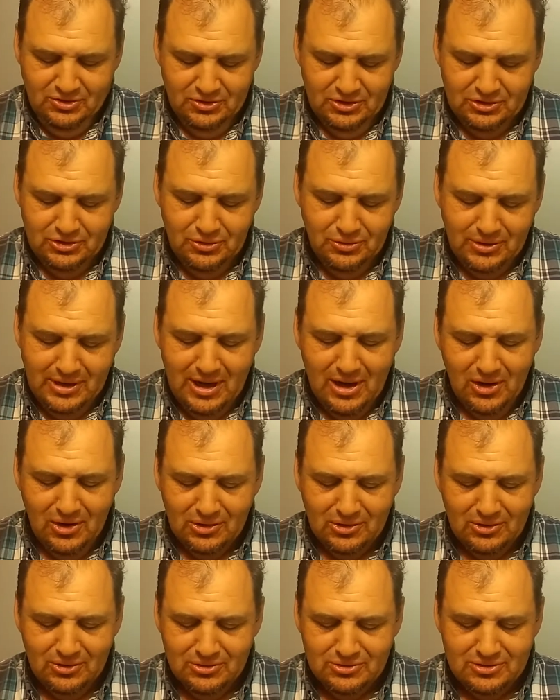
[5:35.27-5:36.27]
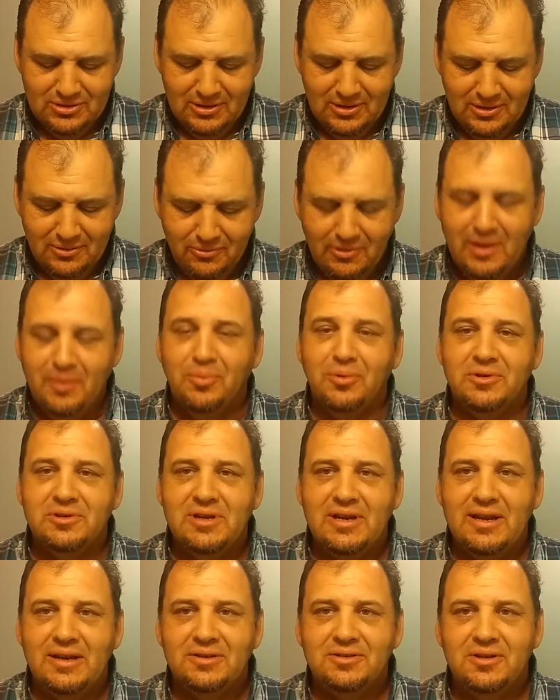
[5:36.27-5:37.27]
the two characters that it
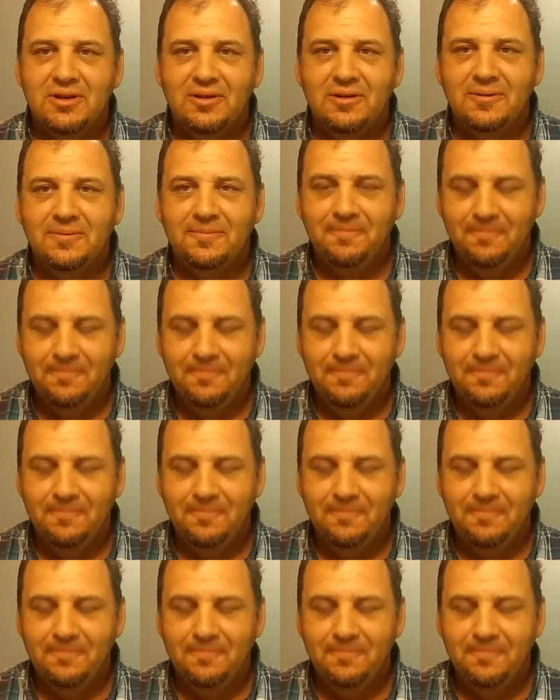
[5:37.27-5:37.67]
represents.